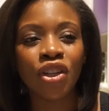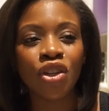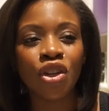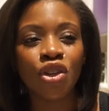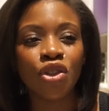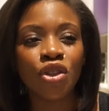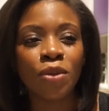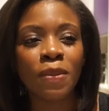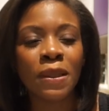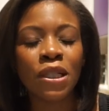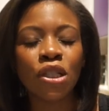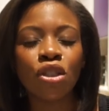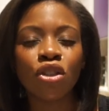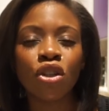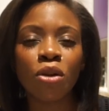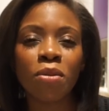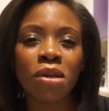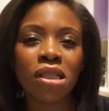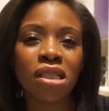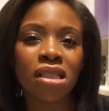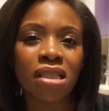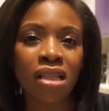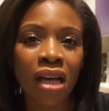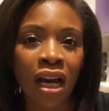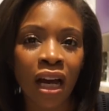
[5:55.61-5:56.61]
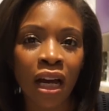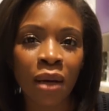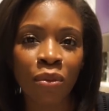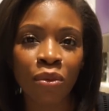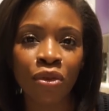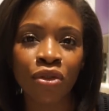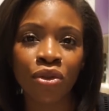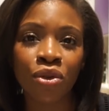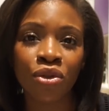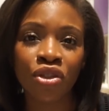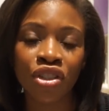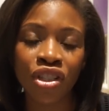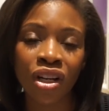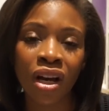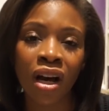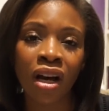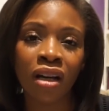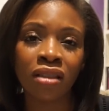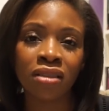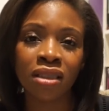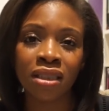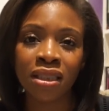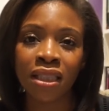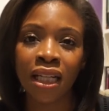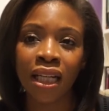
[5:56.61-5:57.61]
you know, you spend so much time with your
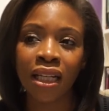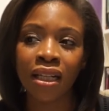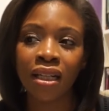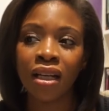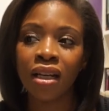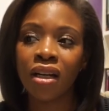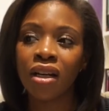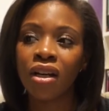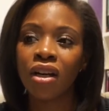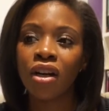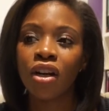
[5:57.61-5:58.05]
child and then